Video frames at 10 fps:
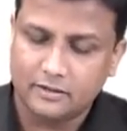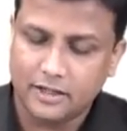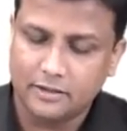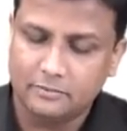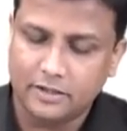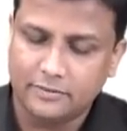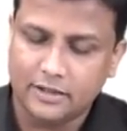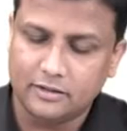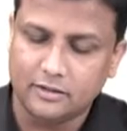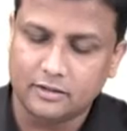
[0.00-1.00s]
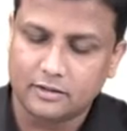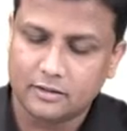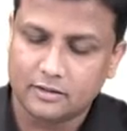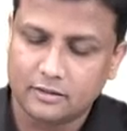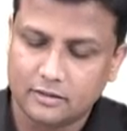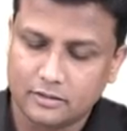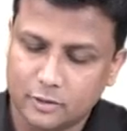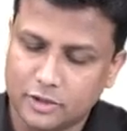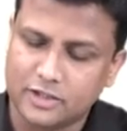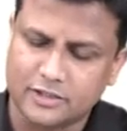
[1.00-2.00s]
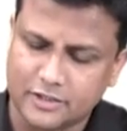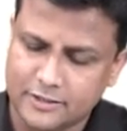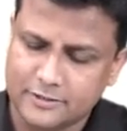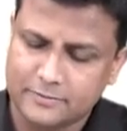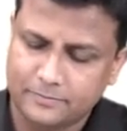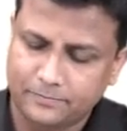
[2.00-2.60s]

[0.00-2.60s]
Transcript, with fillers: in between the questions guys